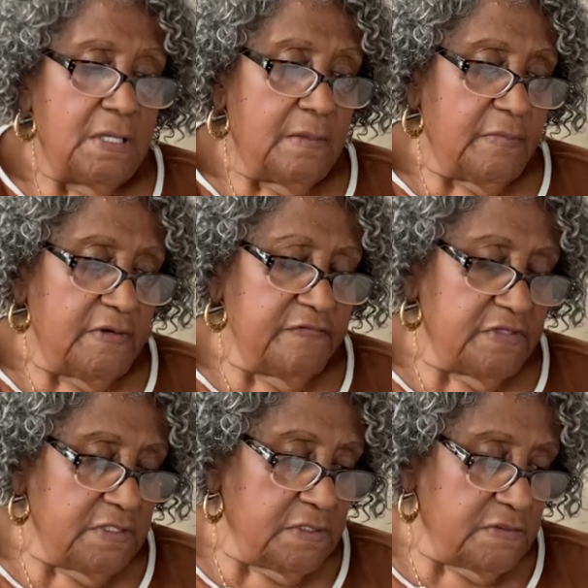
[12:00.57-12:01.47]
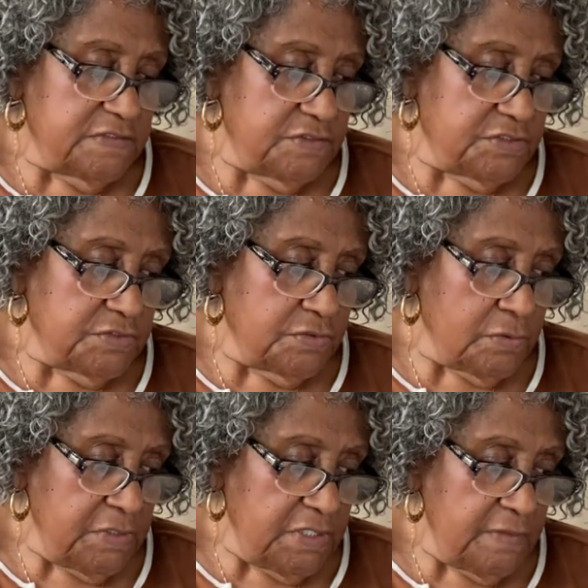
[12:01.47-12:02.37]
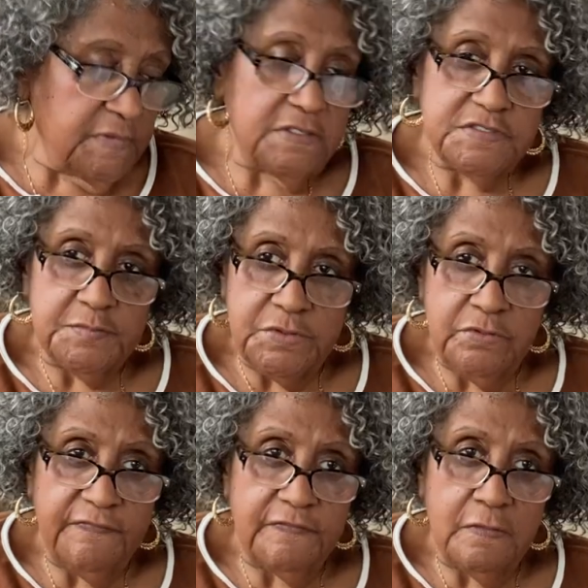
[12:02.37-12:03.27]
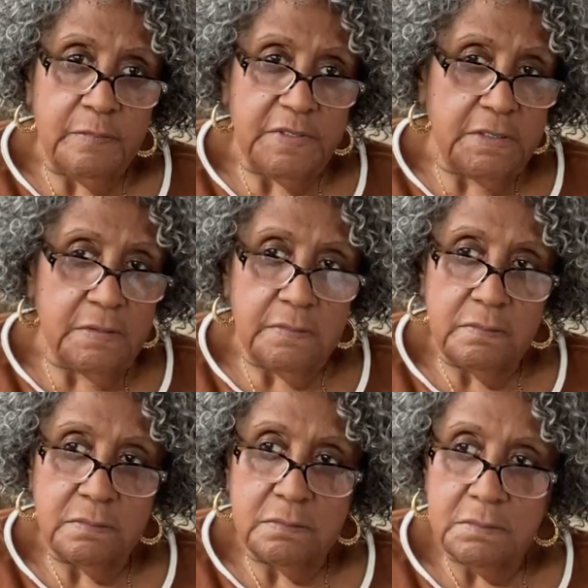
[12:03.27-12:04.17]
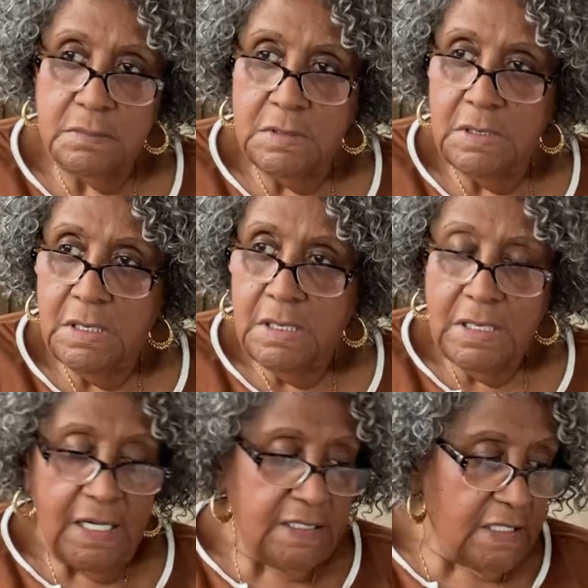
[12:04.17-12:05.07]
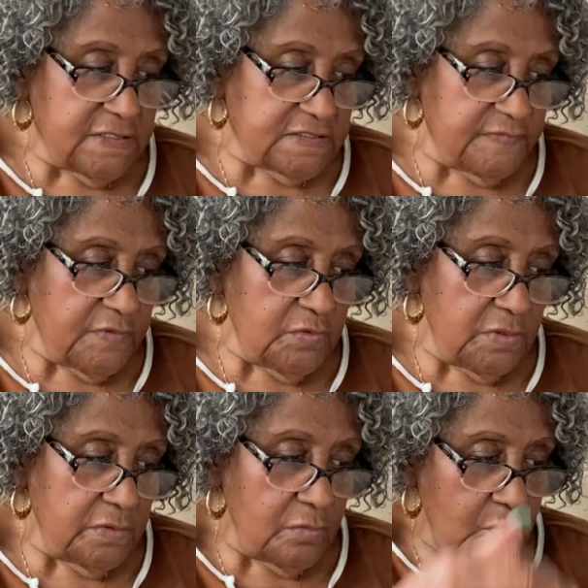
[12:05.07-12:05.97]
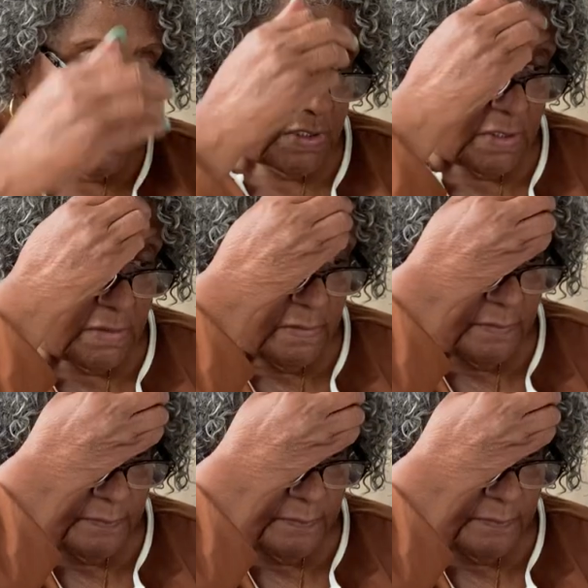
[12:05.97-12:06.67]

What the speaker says: but everything else is just green. I mean, it's beautiful, but I'd like something with a little more color.